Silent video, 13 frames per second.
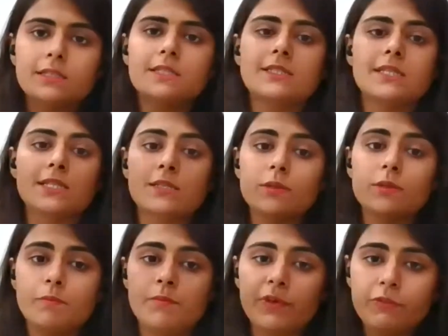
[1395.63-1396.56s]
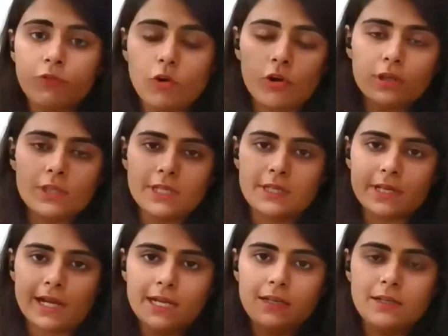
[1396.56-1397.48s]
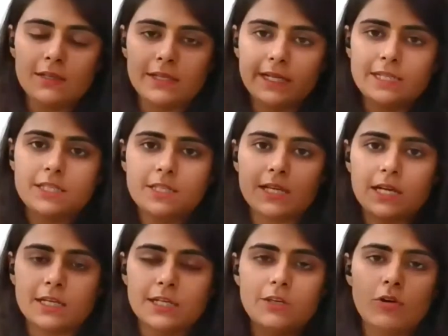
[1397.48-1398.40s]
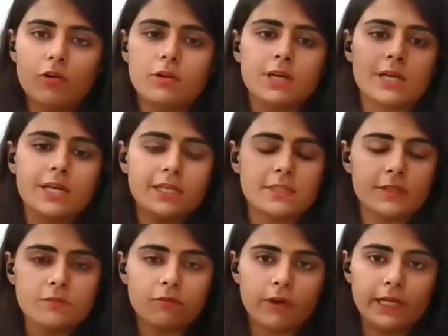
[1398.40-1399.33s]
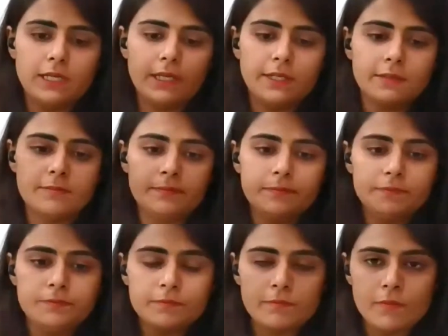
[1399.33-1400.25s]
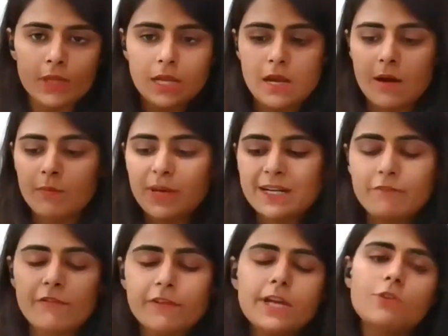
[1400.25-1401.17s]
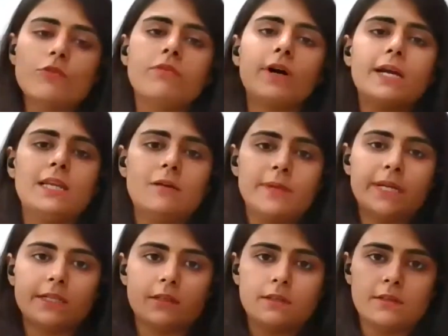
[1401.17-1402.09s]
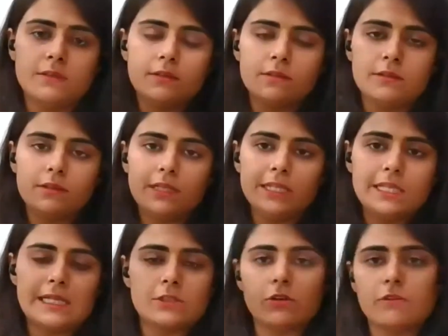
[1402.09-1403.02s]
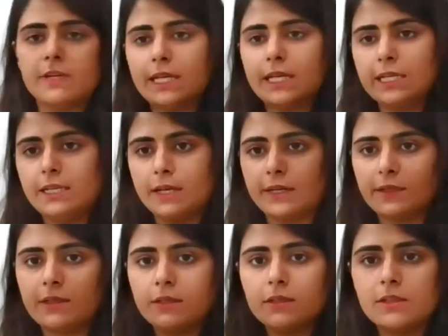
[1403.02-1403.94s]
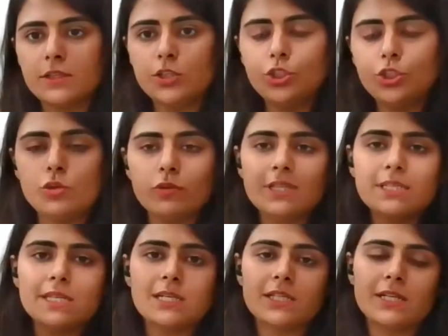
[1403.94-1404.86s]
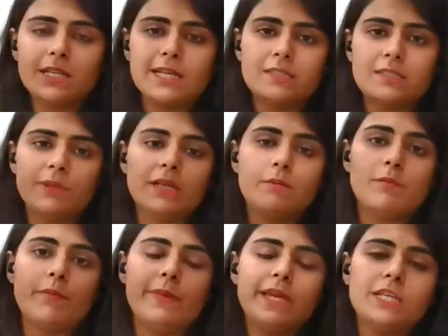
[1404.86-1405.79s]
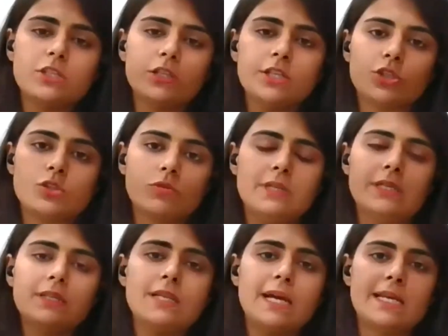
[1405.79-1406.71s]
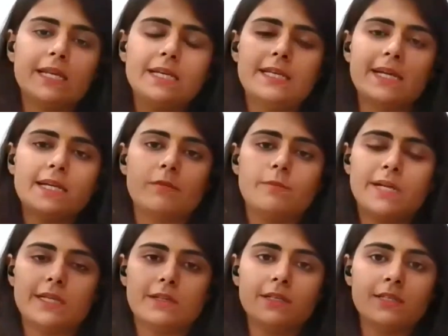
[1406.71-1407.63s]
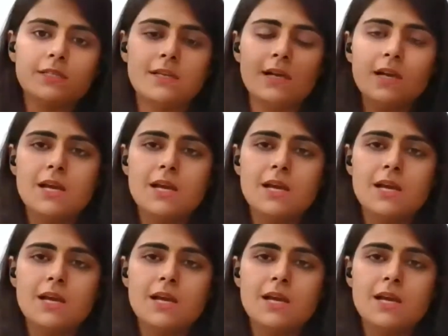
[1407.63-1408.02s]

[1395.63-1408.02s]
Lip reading: This is before the trial gets started or a case is filed. But where to file a matter in case of NI Act? Jurisdiction has been a major issue in NI Act matters,